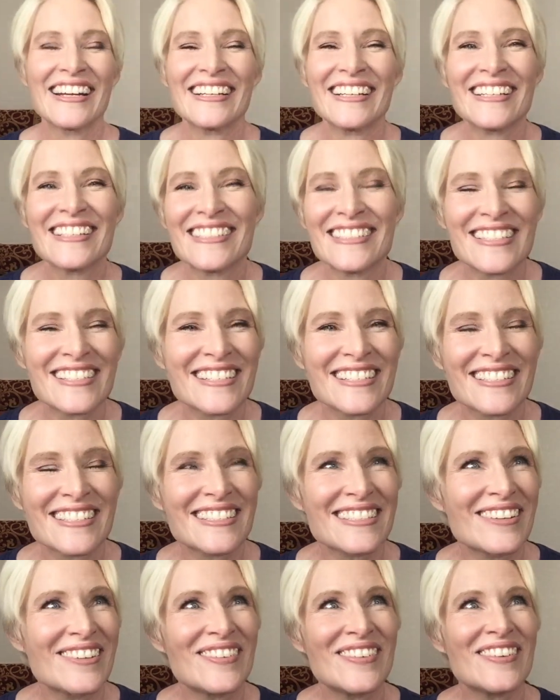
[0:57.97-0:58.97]
and it's just
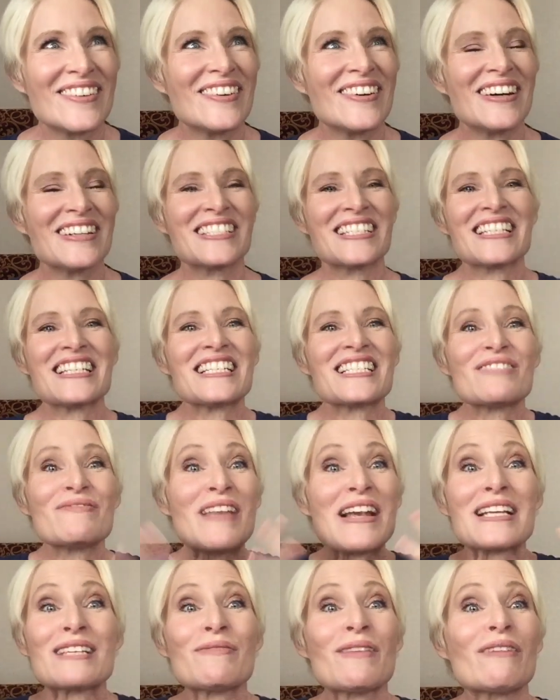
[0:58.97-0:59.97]
so she just
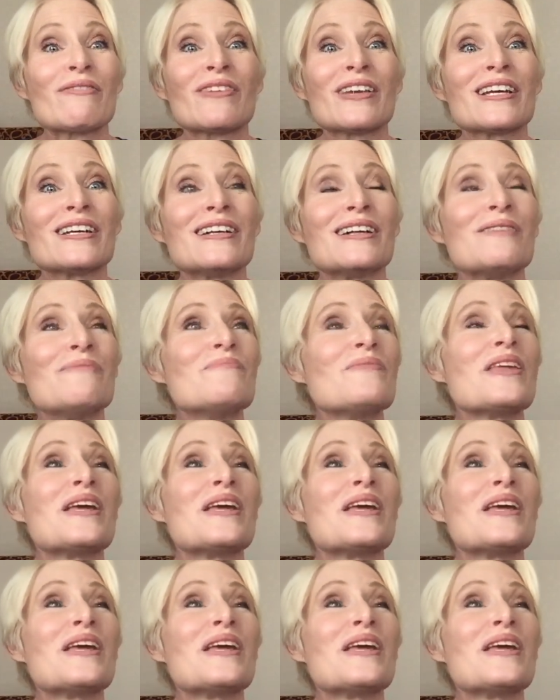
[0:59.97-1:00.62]
makes me feel